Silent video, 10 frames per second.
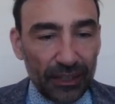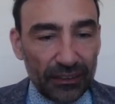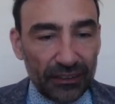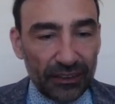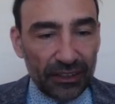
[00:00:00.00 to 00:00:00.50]

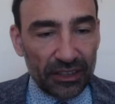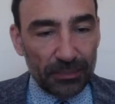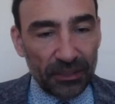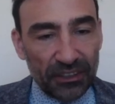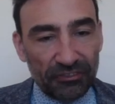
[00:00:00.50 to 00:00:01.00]

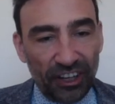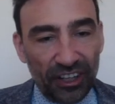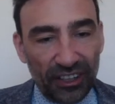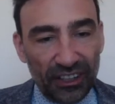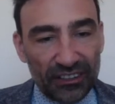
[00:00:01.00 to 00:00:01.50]
specifying its
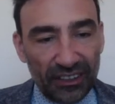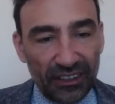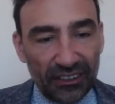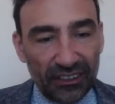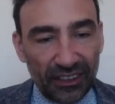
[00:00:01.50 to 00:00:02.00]
index
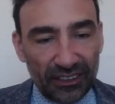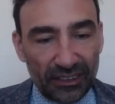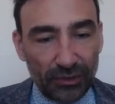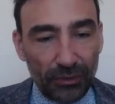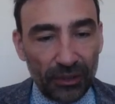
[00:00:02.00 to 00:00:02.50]
in square
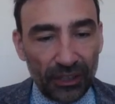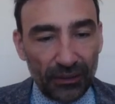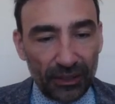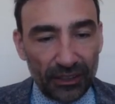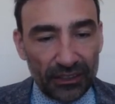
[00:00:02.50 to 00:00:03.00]
brackets,